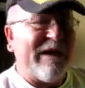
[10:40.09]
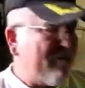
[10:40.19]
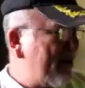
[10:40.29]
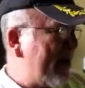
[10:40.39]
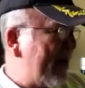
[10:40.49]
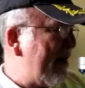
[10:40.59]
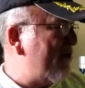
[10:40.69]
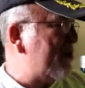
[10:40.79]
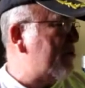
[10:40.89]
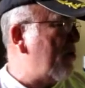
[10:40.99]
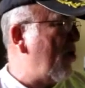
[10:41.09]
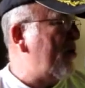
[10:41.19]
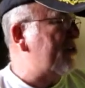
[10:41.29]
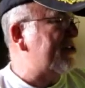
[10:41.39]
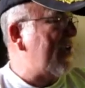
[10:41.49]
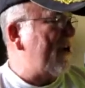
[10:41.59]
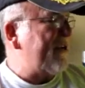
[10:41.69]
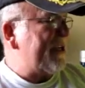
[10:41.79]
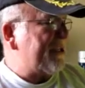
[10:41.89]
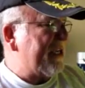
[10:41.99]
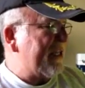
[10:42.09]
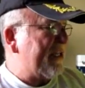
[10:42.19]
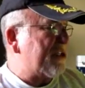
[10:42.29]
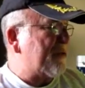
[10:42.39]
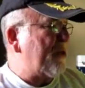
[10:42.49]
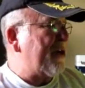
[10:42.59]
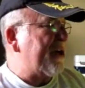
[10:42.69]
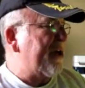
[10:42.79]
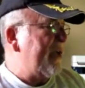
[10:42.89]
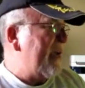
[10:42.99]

Every small boat sailor needs to get this book